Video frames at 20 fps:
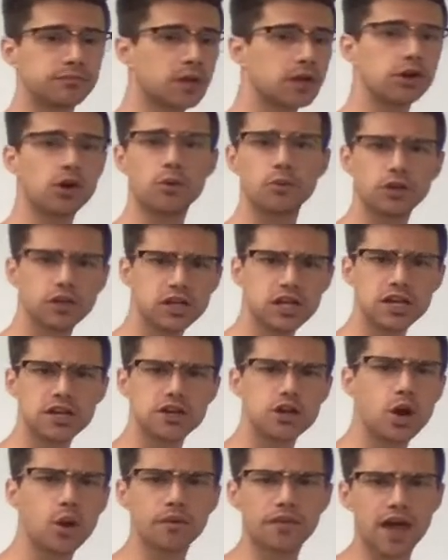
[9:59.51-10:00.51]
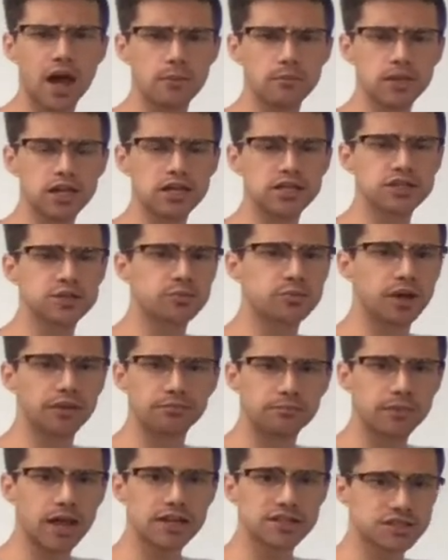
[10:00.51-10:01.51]
I don't really need to know what that means,
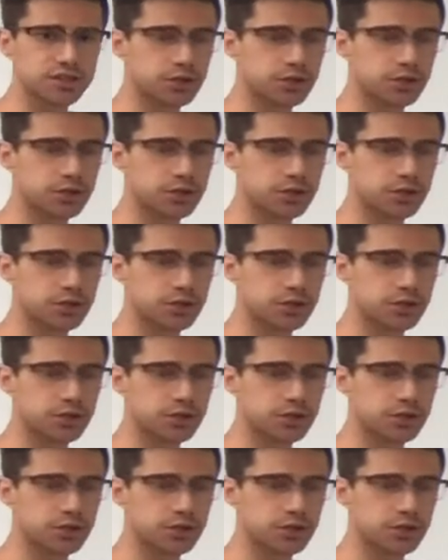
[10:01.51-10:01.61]
but that's